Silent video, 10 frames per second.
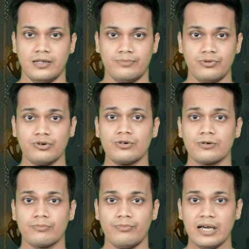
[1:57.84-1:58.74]
The book,
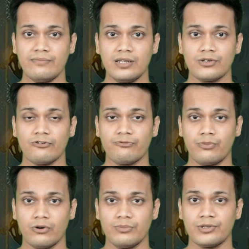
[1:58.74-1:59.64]
by means of
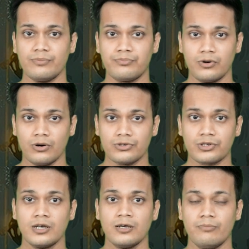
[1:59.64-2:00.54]
poems and prose,
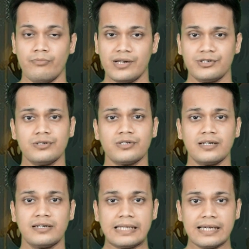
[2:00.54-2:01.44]
mentions the
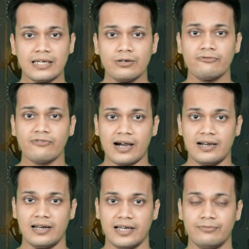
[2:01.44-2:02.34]
taking of
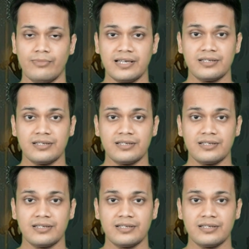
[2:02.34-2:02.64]
Ireland by